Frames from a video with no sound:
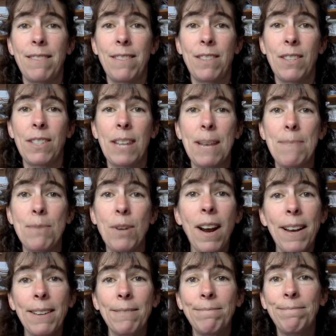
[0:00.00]
just keep
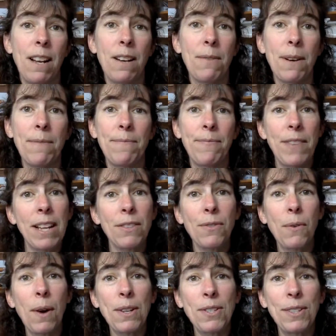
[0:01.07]
trying. Anyway, thanks
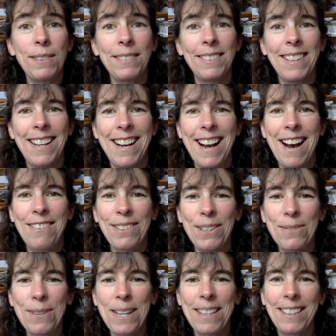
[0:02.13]
for watching. Have a
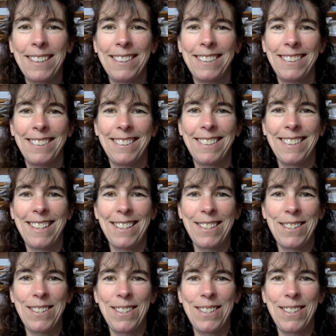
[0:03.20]
good week. Talk to you